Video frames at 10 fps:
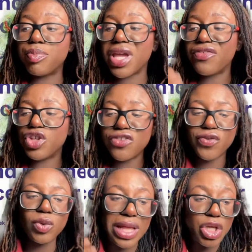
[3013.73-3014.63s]
if you
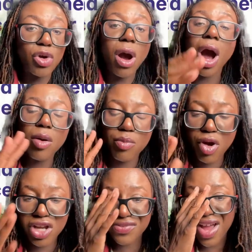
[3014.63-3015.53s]
feel that you can't
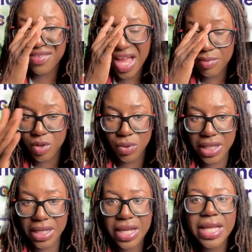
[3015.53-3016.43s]
post 5 times a week,